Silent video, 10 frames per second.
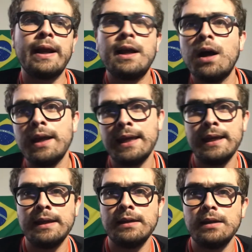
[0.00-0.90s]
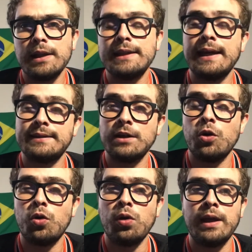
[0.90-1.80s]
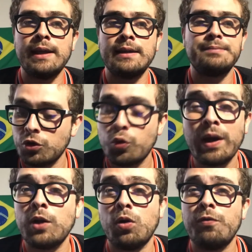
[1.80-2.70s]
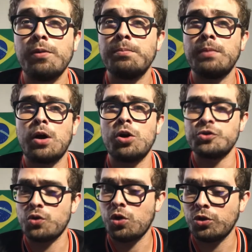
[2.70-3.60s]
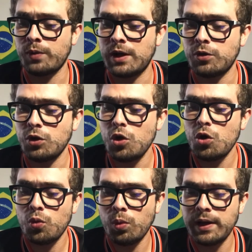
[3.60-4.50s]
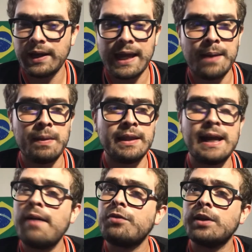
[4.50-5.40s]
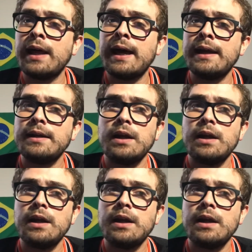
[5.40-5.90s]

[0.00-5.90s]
cut in to get the goal, and great goal from Arsenal all around. What a game. And then after that,